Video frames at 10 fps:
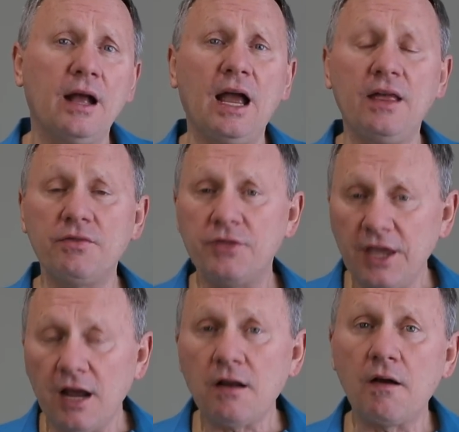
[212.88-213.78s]
And
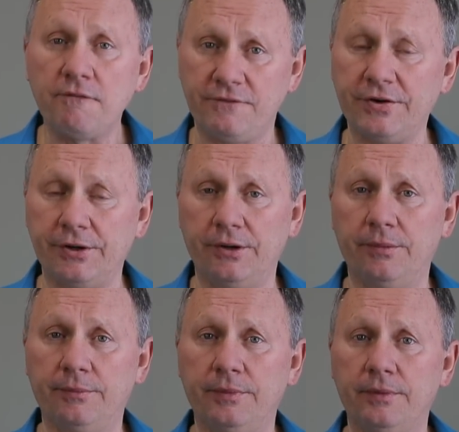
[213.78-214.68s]
then
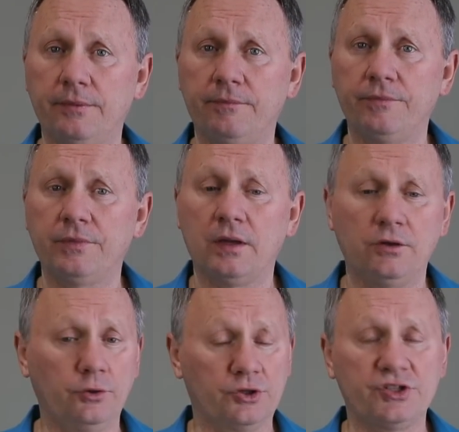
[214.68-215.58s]
affirm
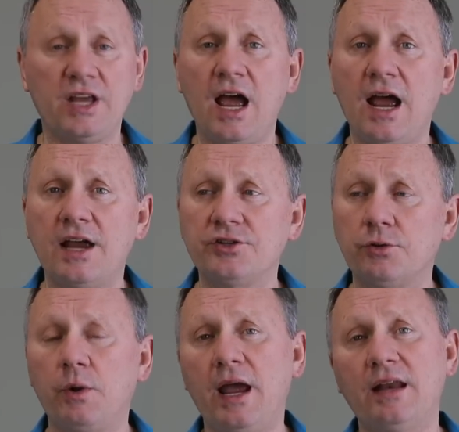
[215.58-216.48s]
your size, your
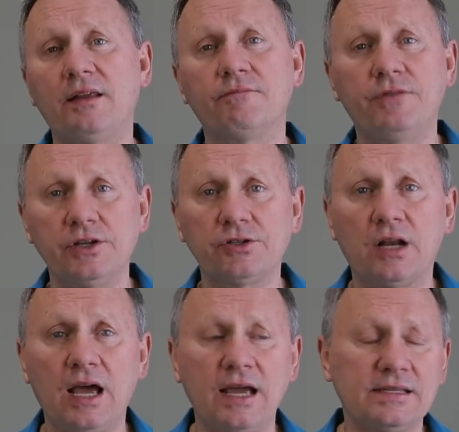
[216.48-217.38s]
weight, and
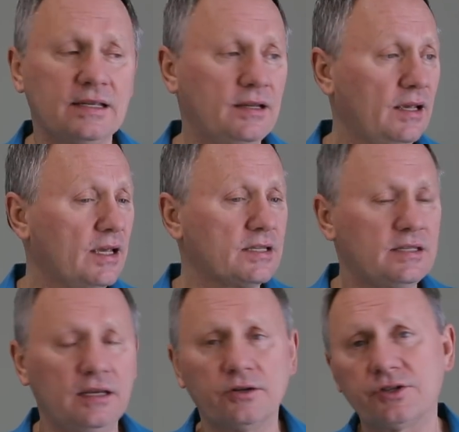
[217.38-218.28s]
visualize it.
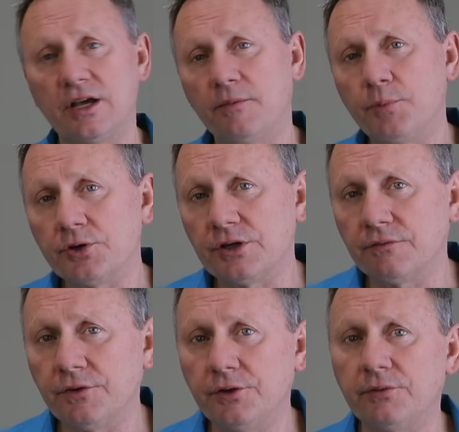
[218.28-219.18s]
See yourself pushing
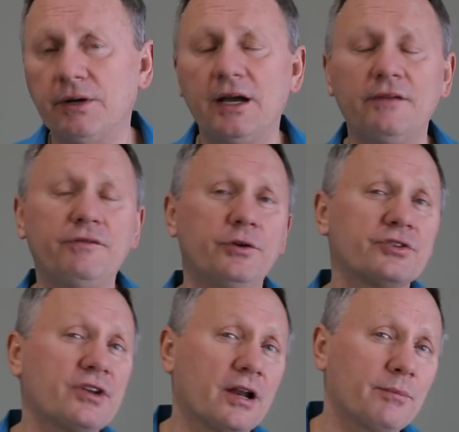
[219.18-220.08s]
food away. Food
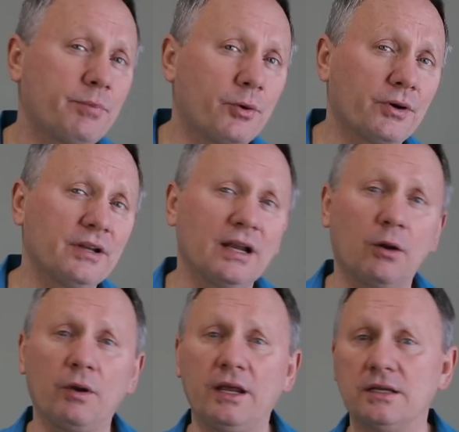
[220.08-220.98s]
is not important. It
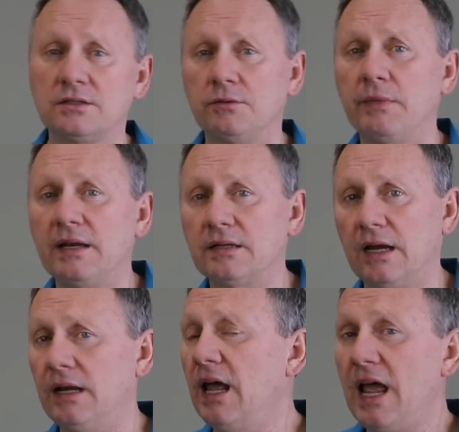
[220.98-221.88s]
only is to
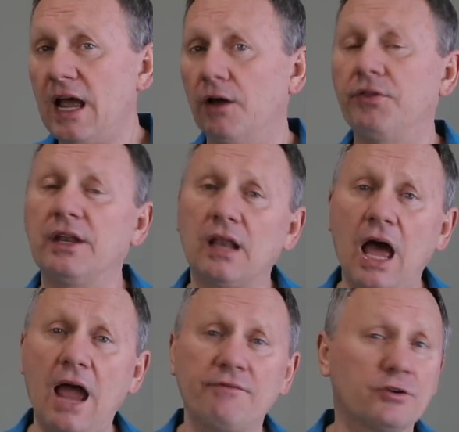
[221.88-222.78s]
maintain health and
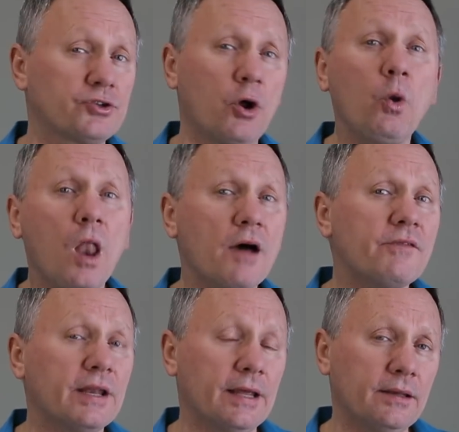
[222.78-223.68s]
life. There's no love
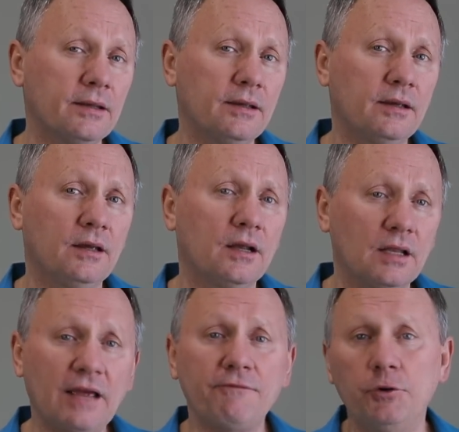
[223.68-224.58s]
in it.
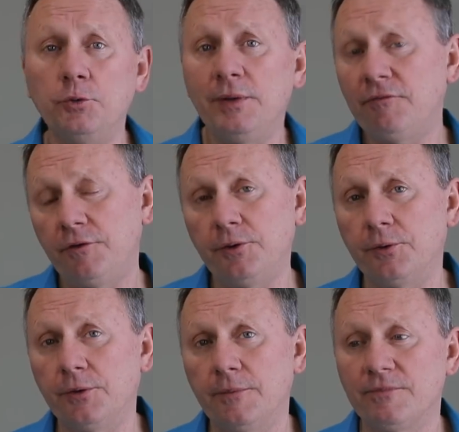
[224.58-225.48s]
Let food be
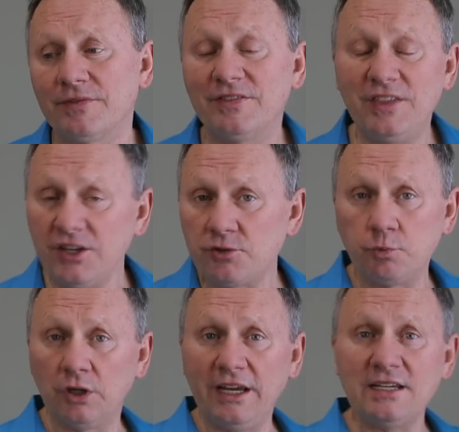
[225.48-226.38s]
food. This
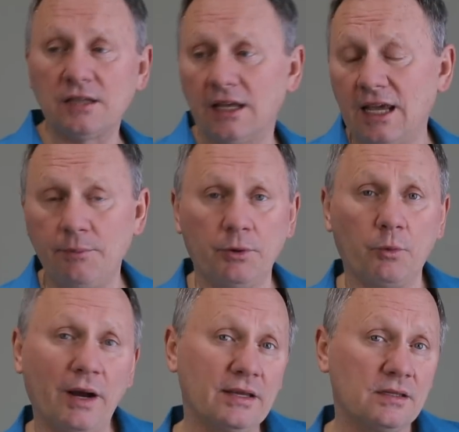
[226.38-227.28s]
will easily keep your
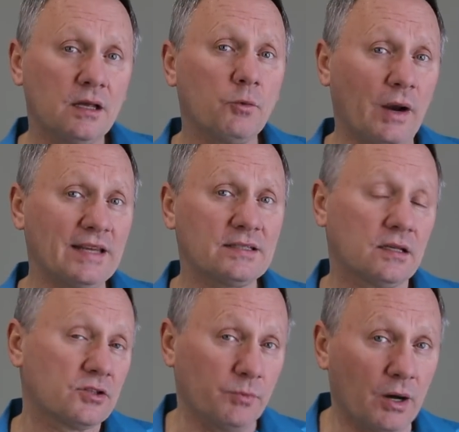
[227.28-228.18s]

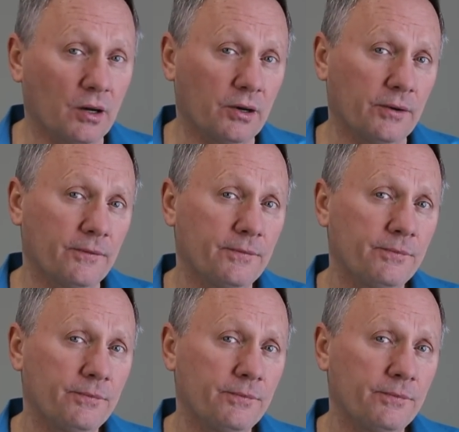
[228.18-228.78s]
waist smaller.